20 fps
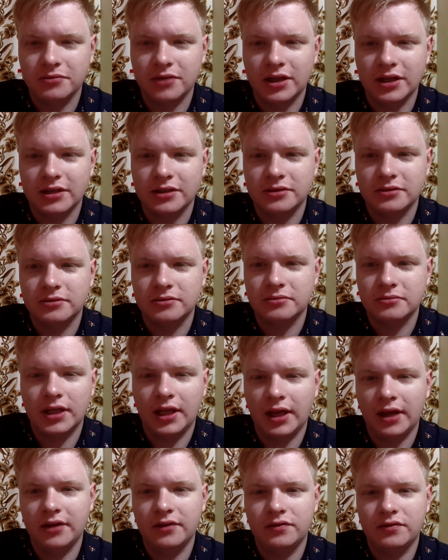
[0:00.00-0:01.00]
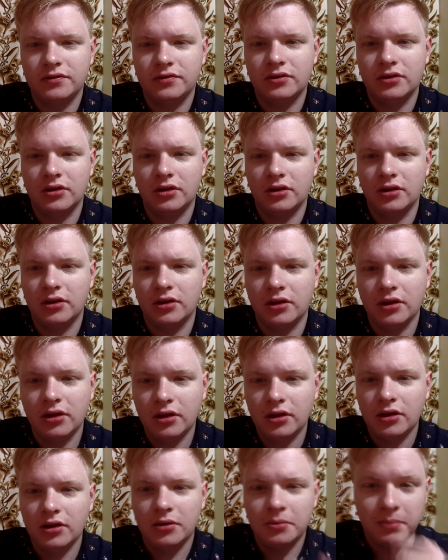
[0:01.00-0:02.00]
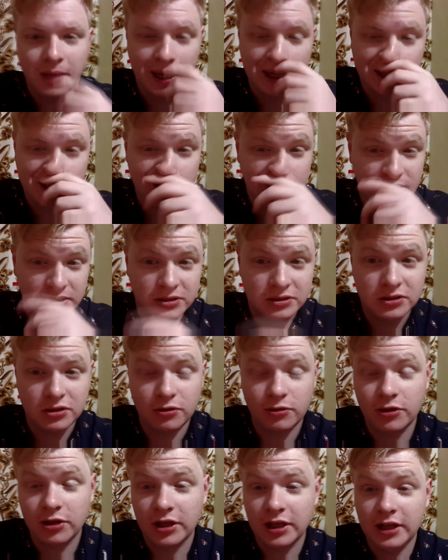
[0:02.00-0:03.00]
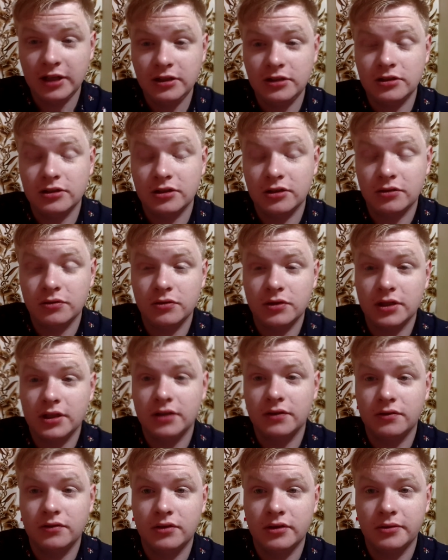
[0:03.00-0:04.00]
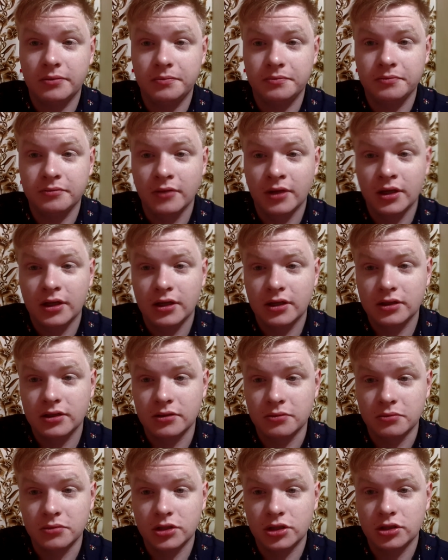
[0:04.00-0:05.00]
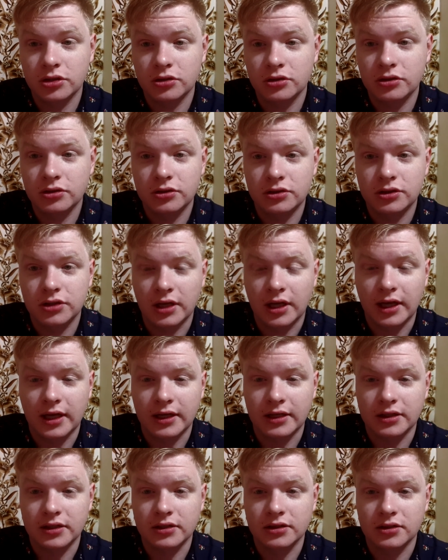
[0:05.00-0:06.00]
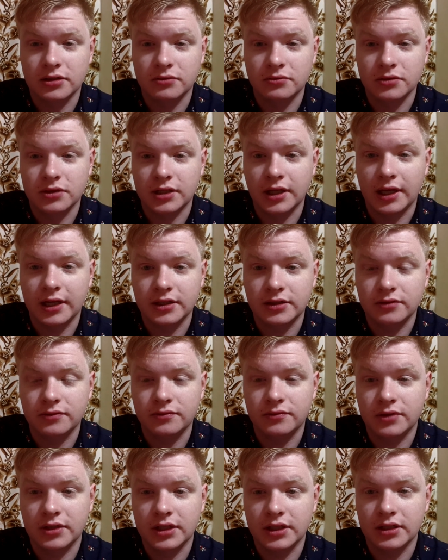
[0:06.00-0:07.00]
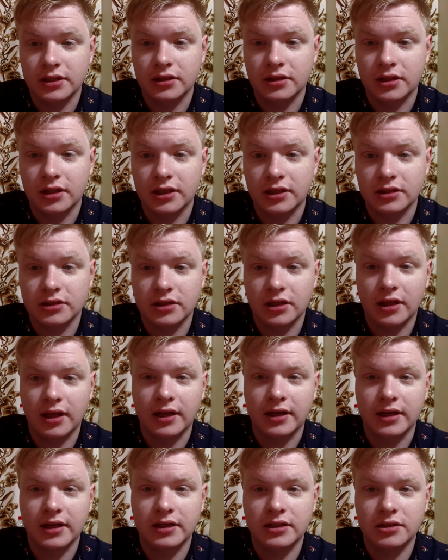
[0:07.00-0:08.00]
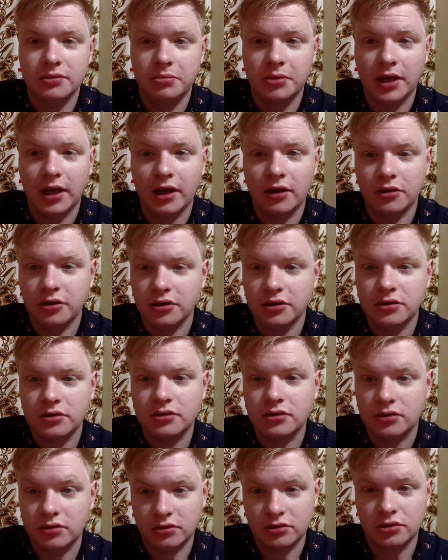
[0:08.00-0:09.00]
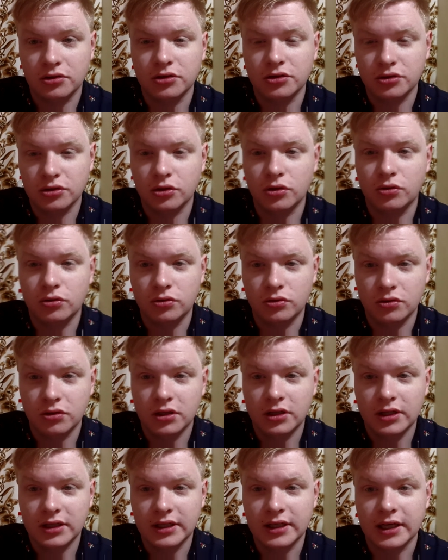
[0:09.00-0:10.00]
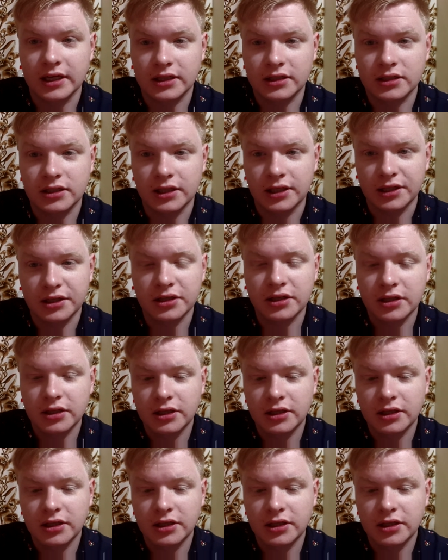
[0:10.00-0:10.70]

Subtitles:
And we gave the packages to the kids, so we give them some shoes and some stationery and things that they need to be able to do school next year,